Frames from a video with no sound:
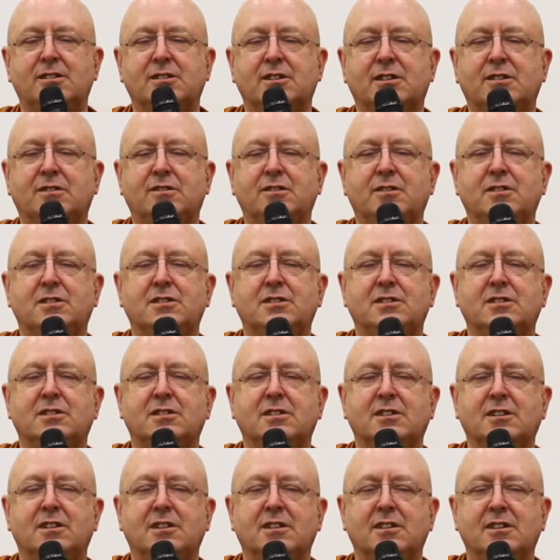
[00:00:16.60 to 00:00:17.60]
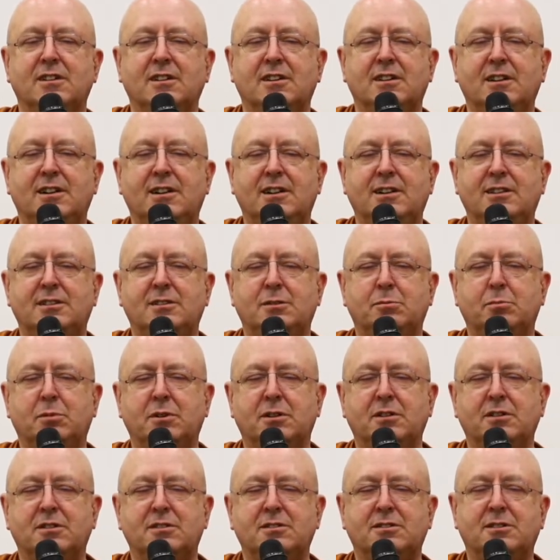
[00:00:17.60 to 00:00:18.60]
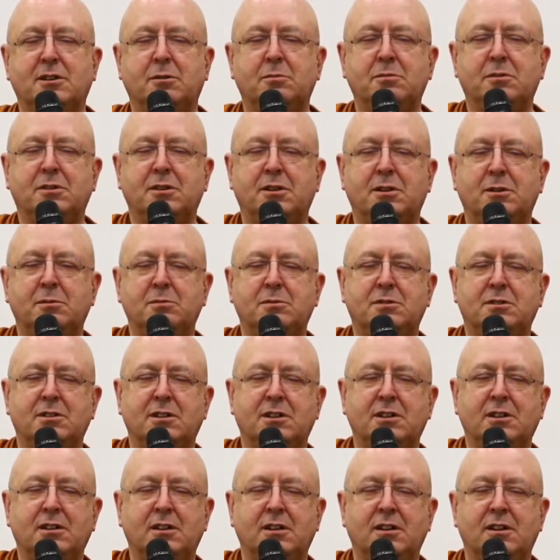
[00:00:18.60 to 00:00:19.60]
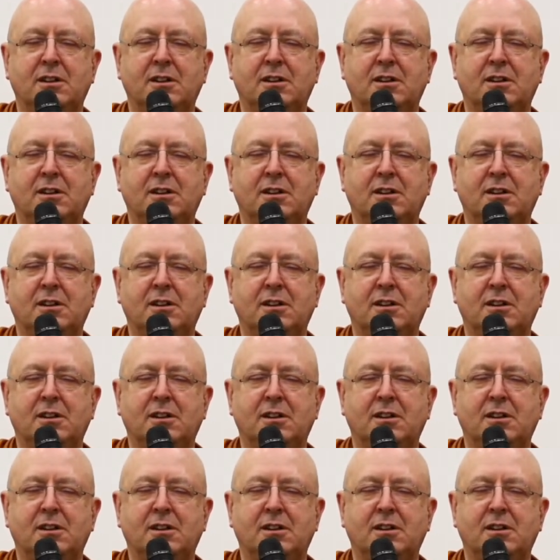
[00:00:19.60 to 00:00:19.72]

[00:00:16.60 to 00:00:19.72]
So for kids, because sometimes they